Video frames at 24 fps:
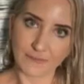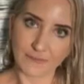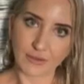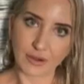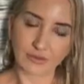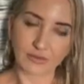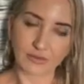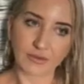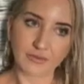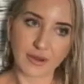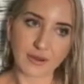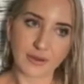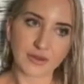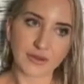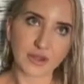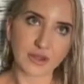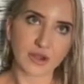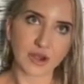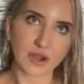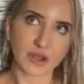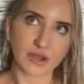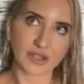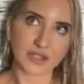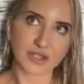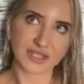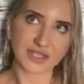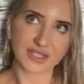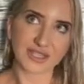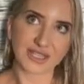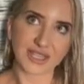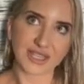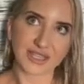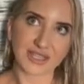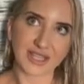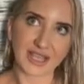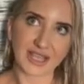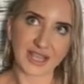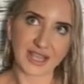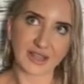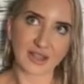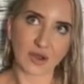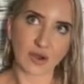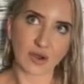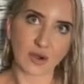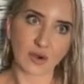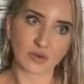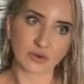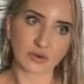But remember, you can't just sit there
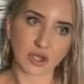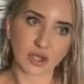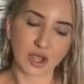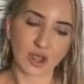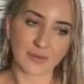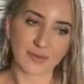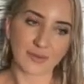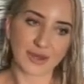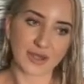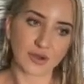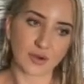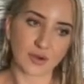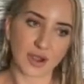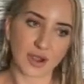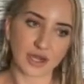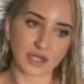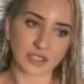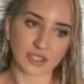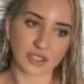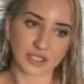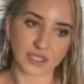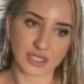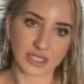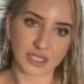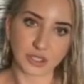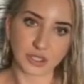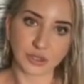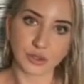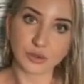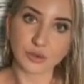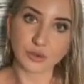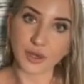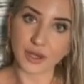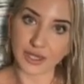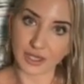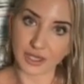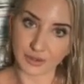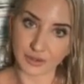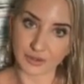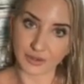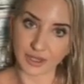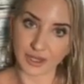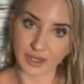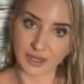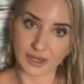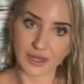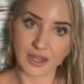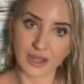the whole time and not actually do
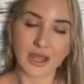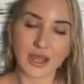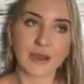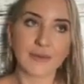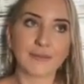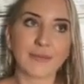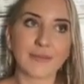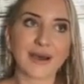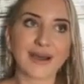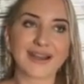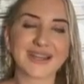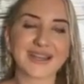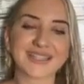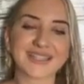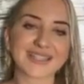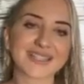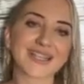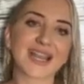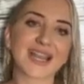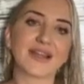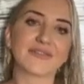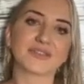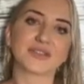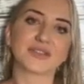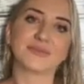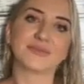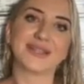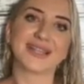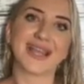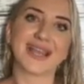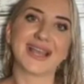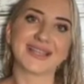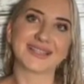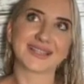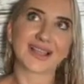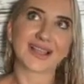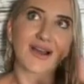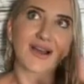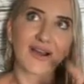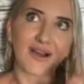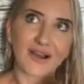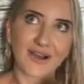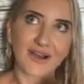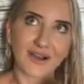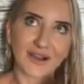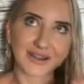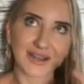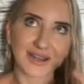anything. But it doesn't have to be as
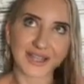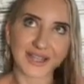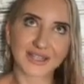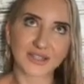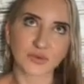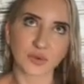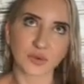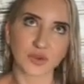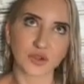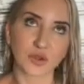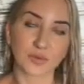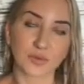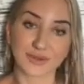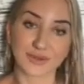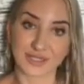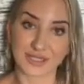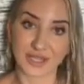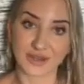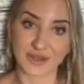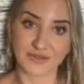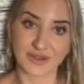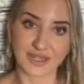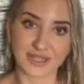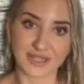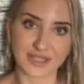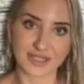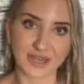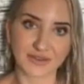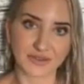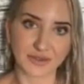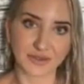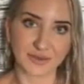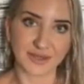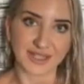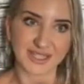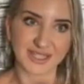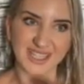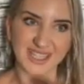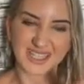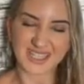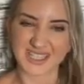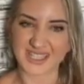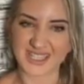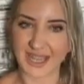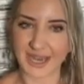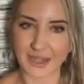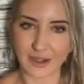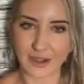hard as what you're perceiving. It doesn't have to be this
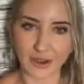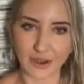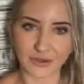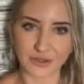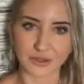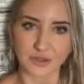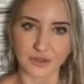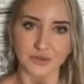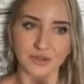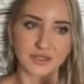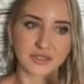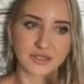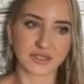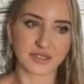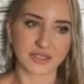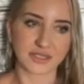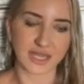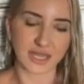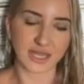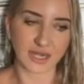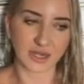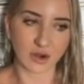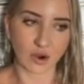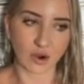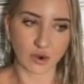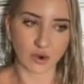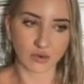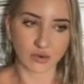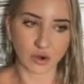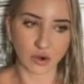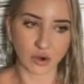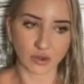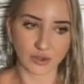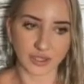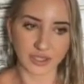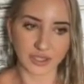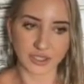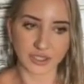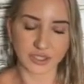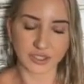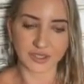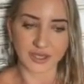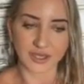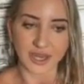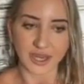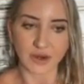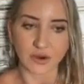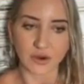insane hustle, this insane cold calling. It's
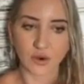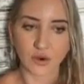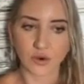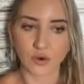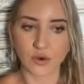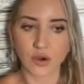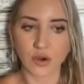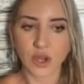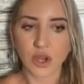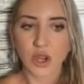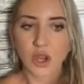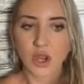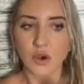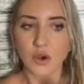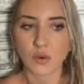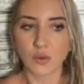just, okay, cool.